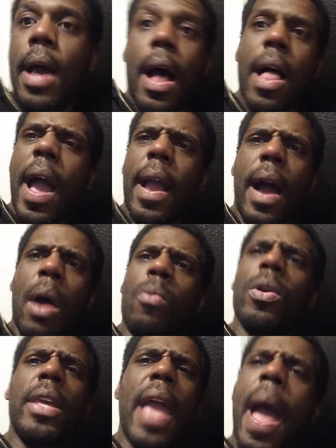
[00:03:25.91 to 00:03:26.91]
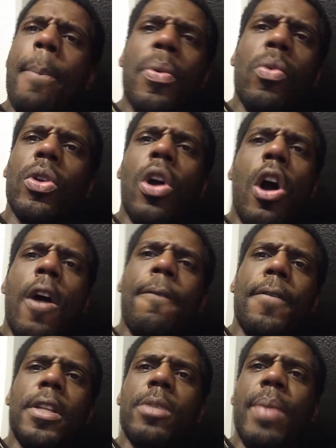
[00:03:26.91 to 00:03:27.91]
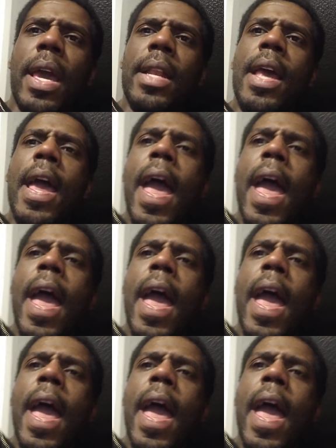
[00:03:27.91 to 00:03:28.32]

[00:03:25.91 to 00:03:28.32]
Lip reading: Like, I'm really happy with our offense, man.